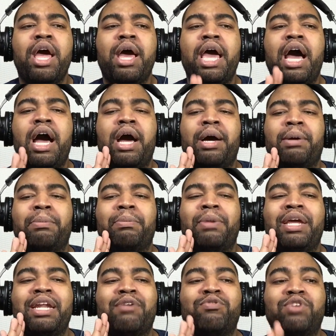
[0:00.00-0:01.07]

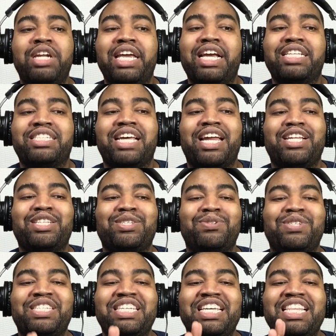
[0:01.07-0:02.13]
and I'm really excited to
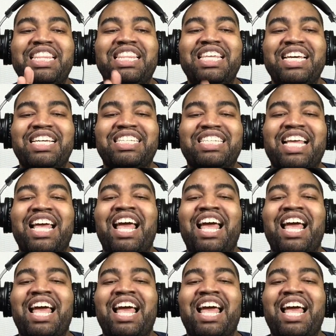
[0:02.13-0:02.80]
see this.